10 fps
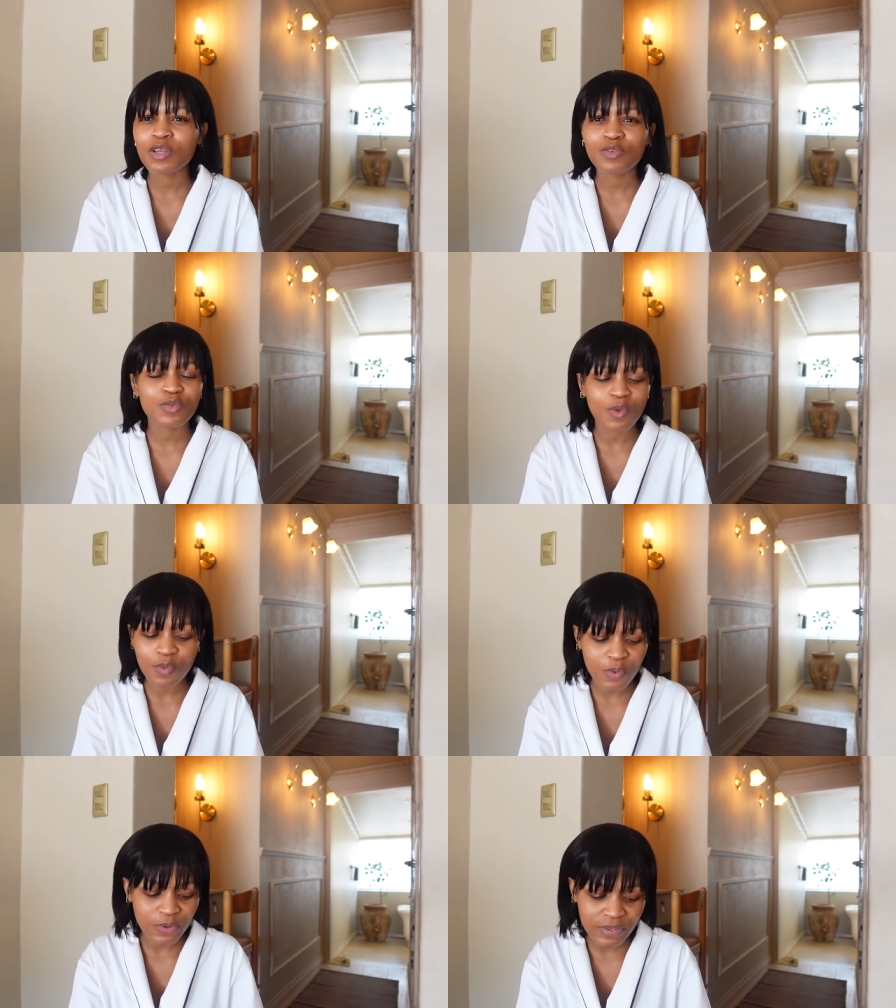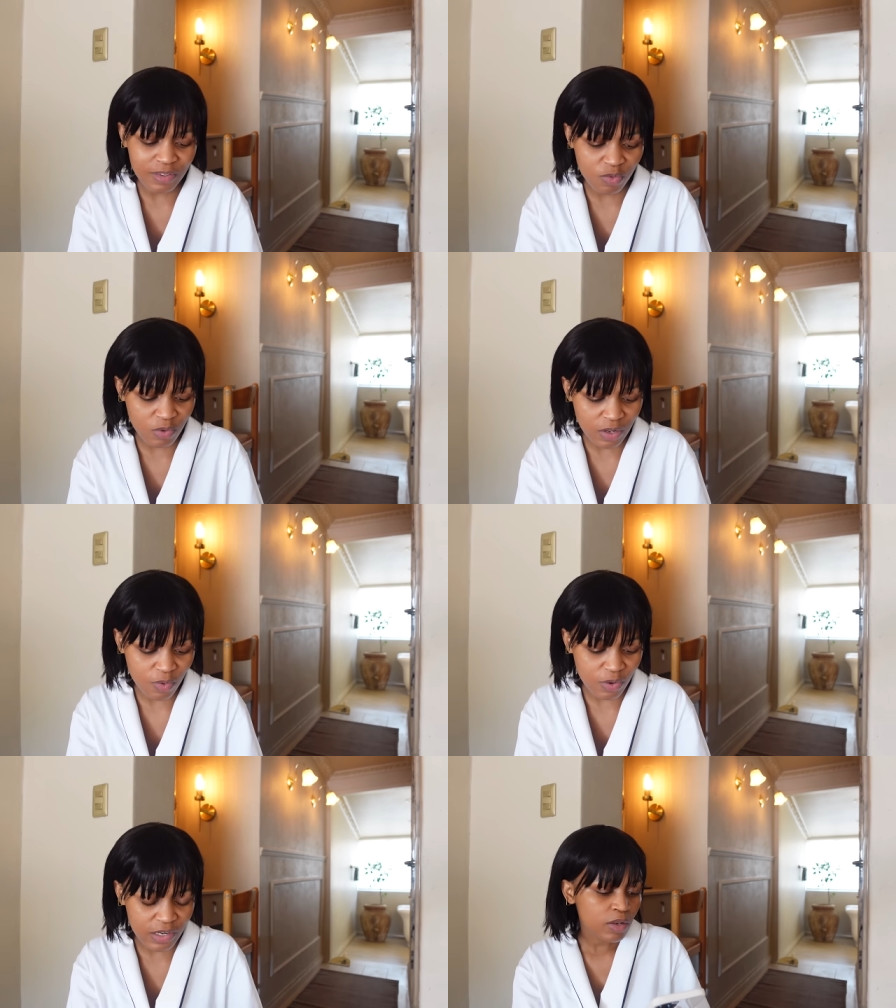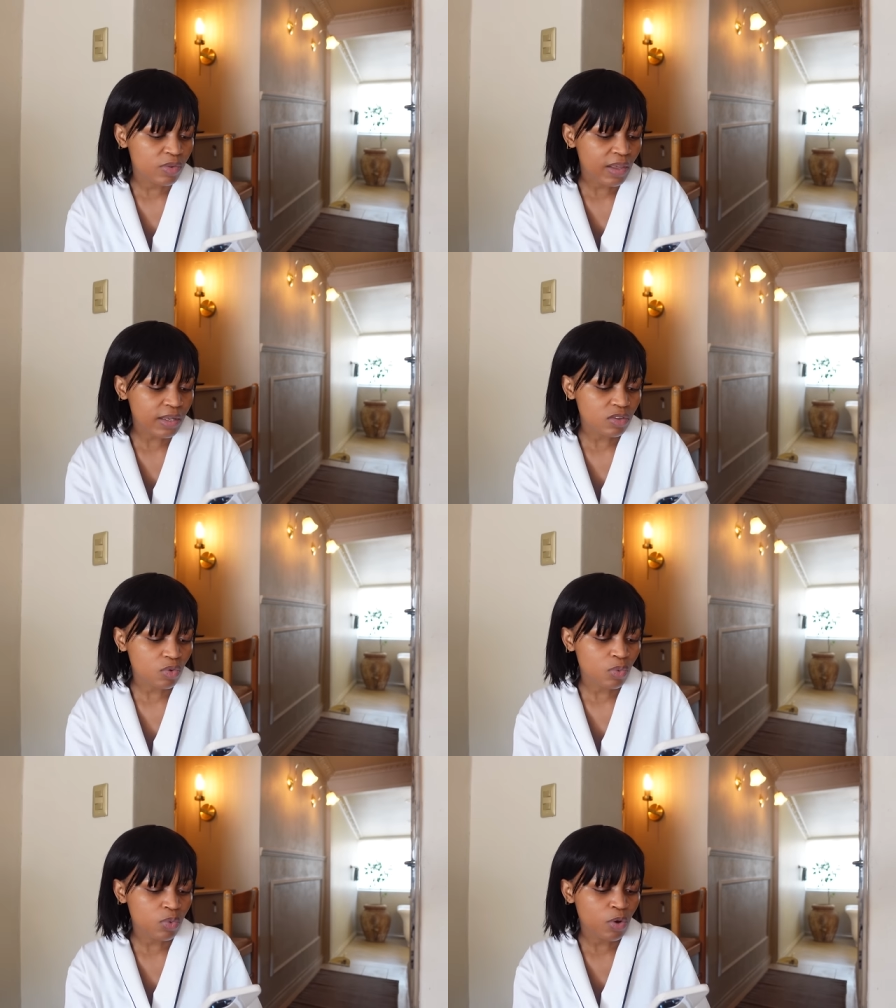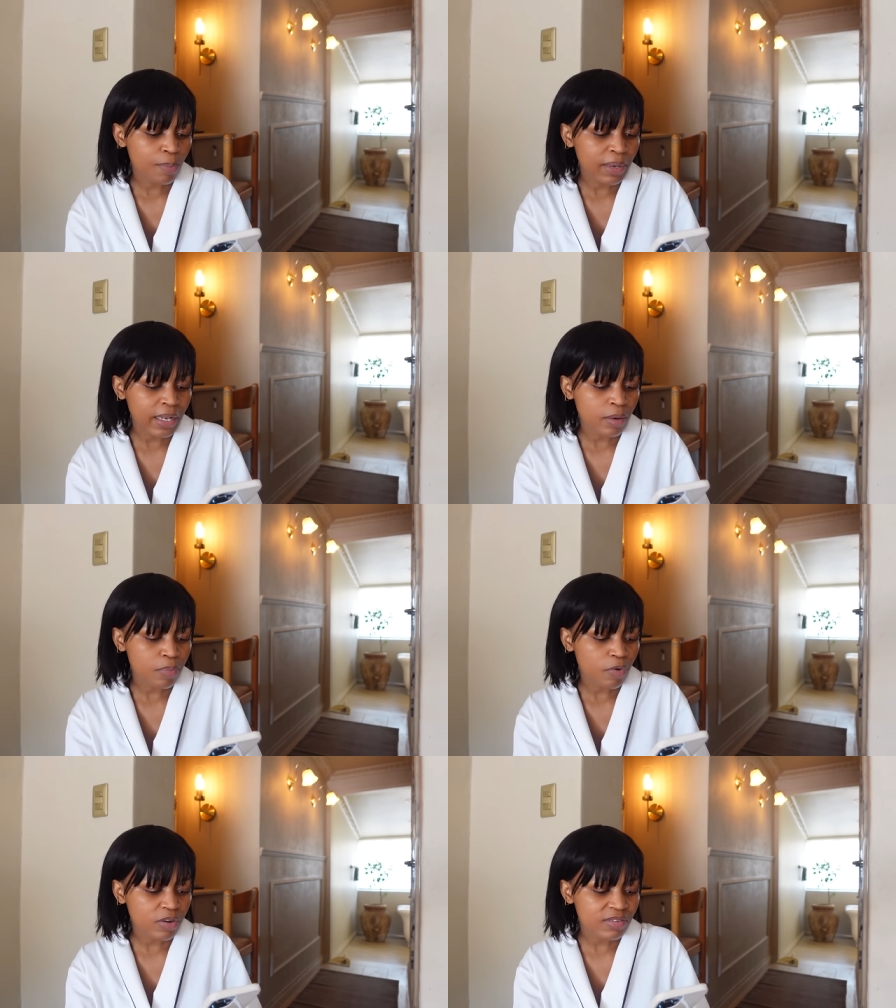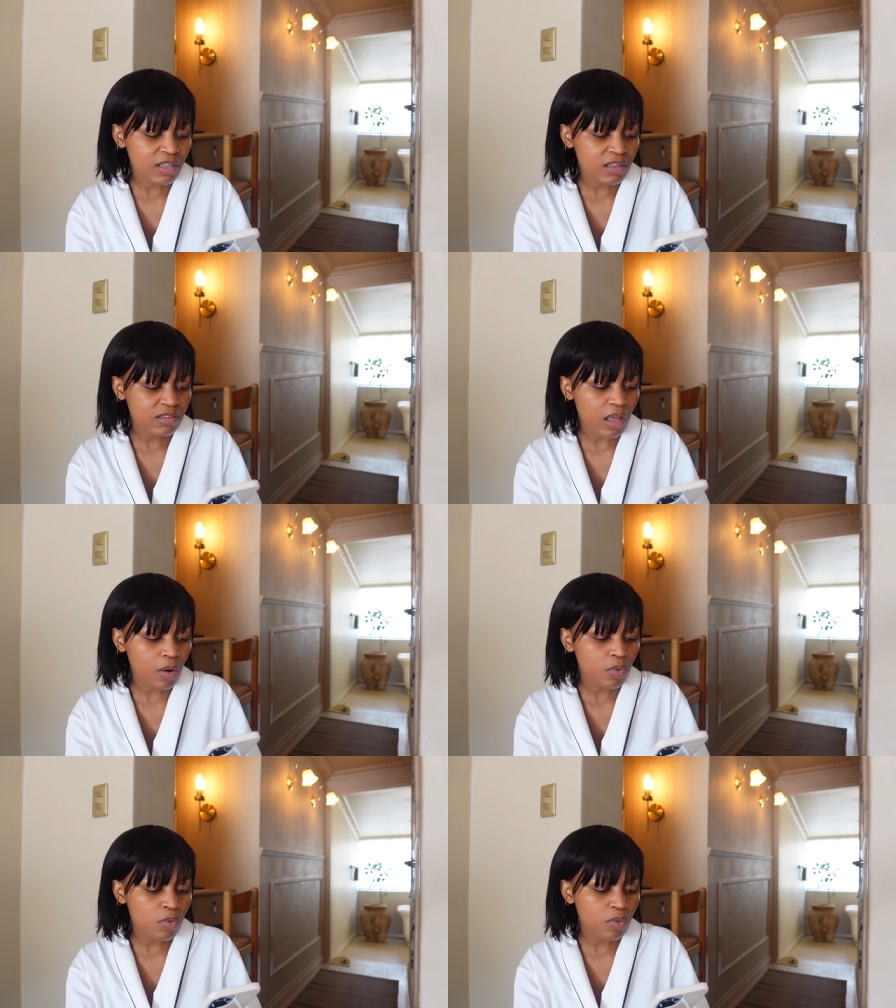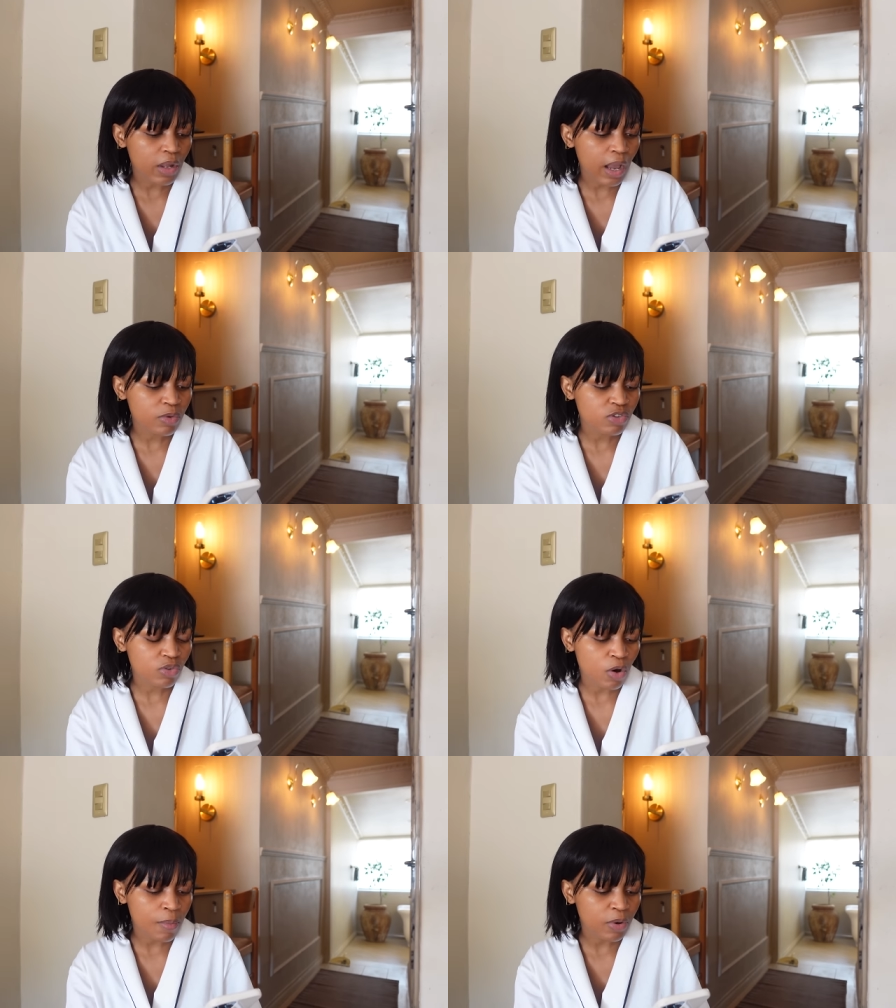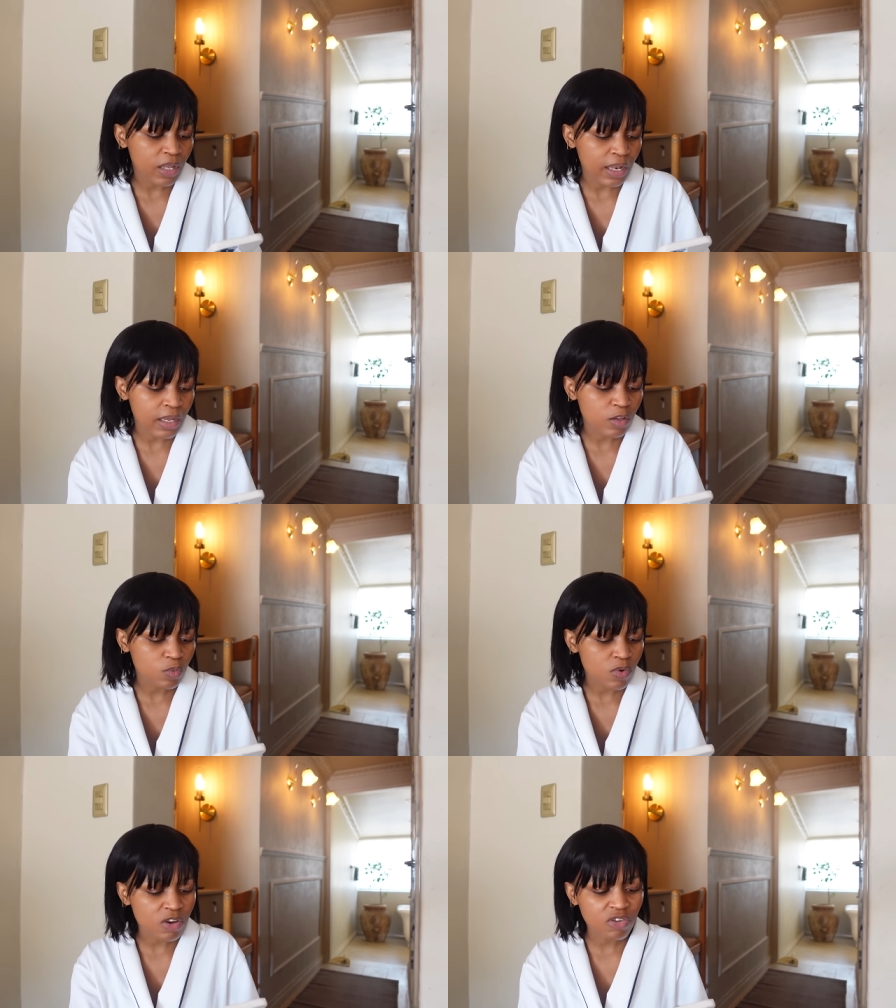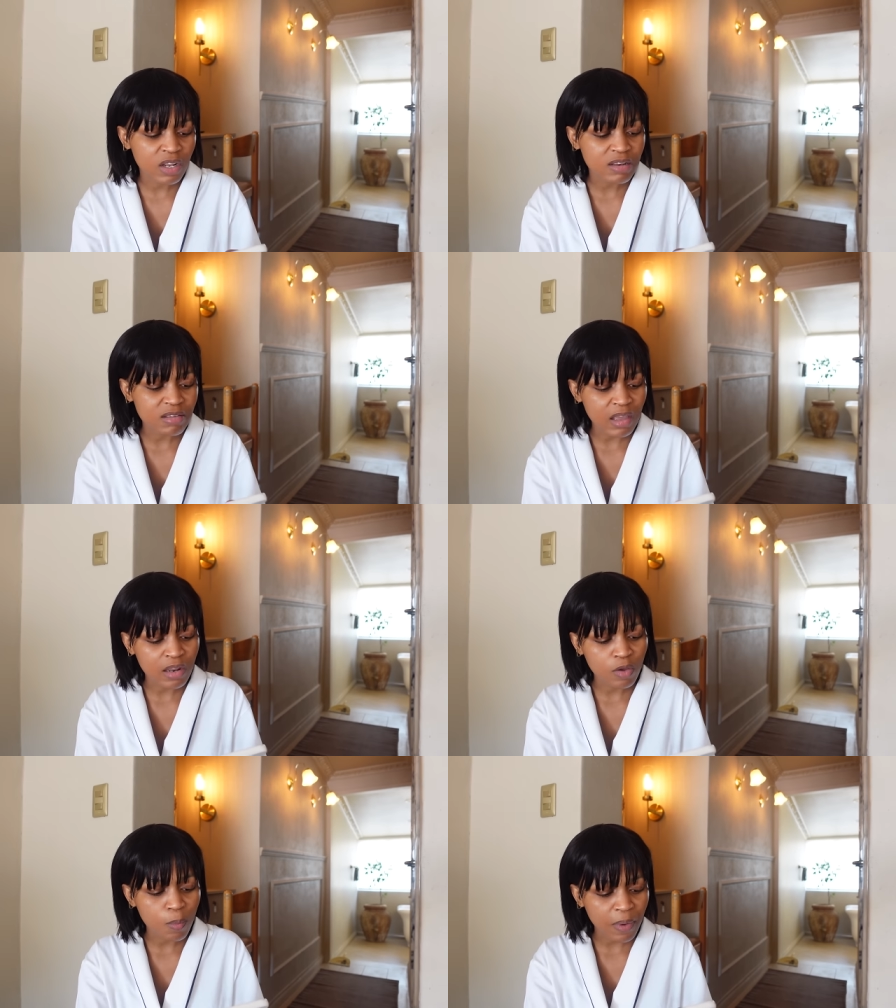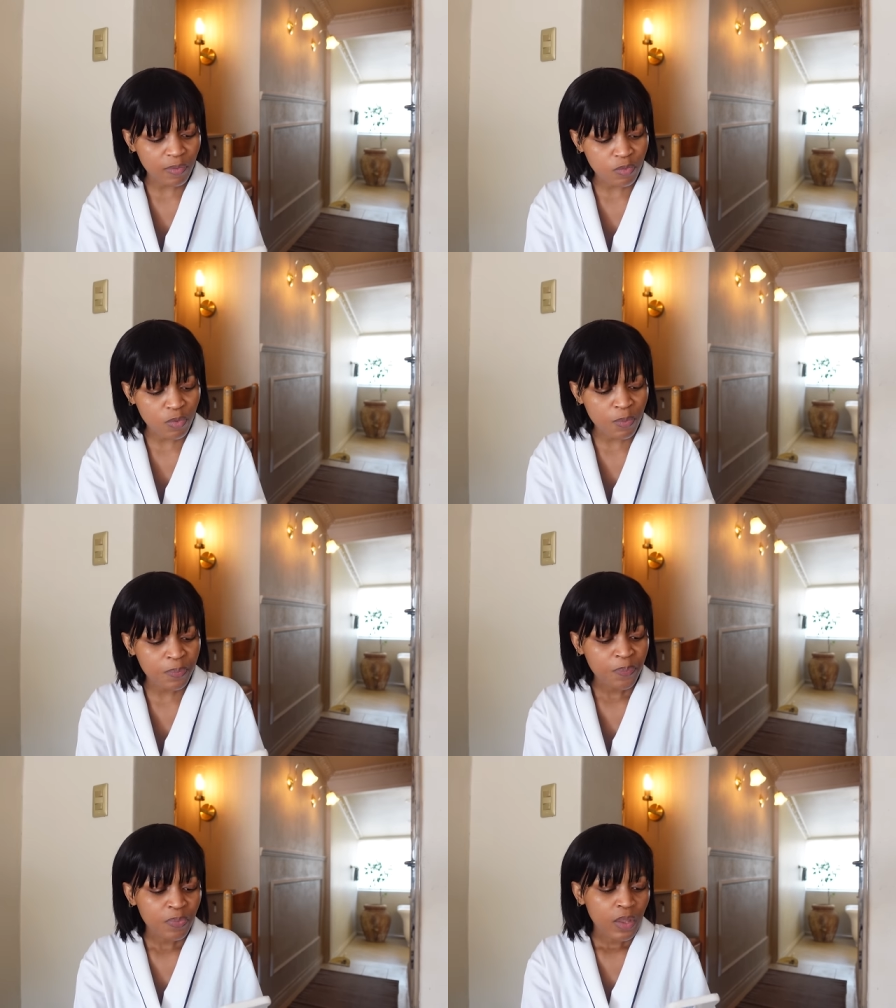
He's so good. He's really good. Can you take us through your planning process? How how did you go about getting inspiration and designing your bathroom?